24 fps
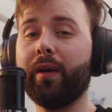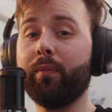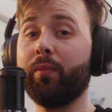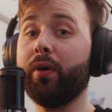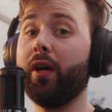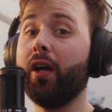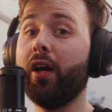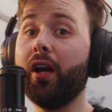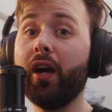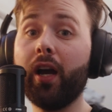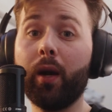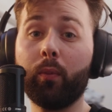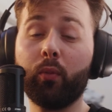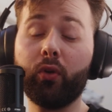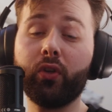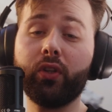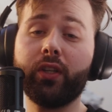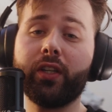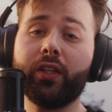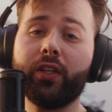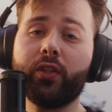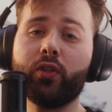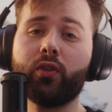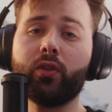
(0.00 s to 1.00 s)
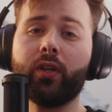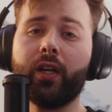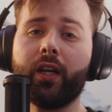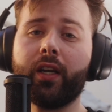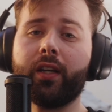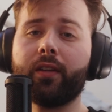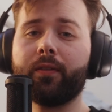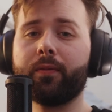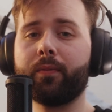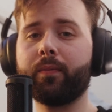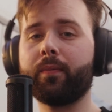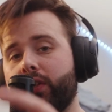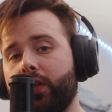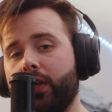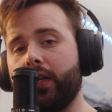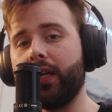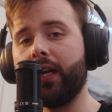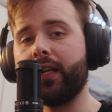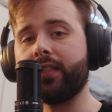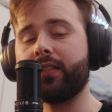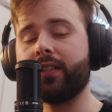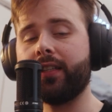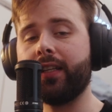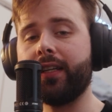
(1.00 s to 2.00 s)
that, but I'm really going to try. I'll see you
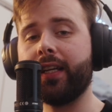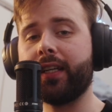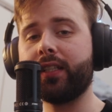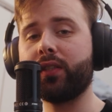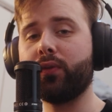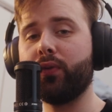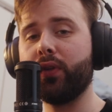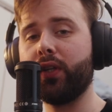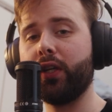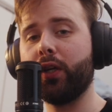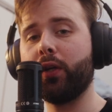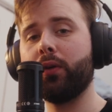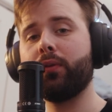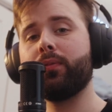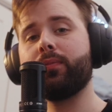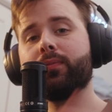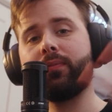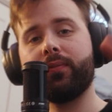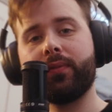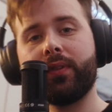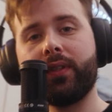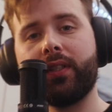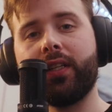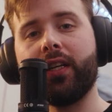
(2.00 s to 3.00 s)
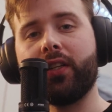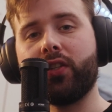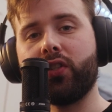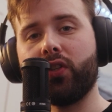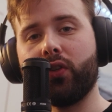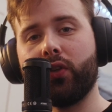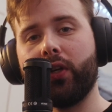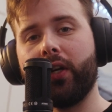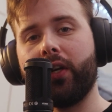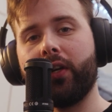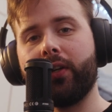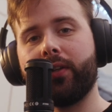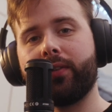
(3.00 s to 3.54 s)
guys in the next video. Catch you